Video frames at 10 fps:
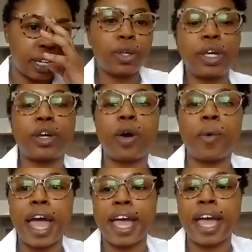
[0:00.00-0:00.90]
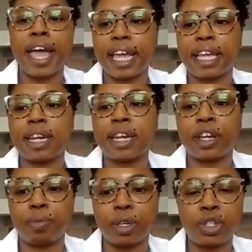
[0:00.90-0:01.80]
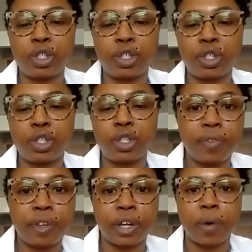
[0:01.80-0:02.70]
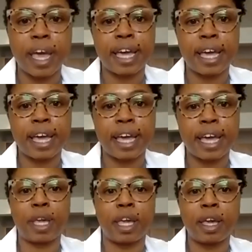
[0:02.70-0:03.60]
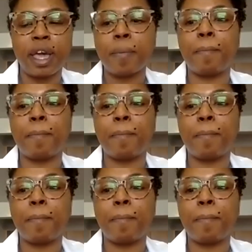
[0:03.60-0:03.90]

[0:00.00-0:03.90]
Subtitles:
you can go ahead and unmute yourself and go ahead and speak.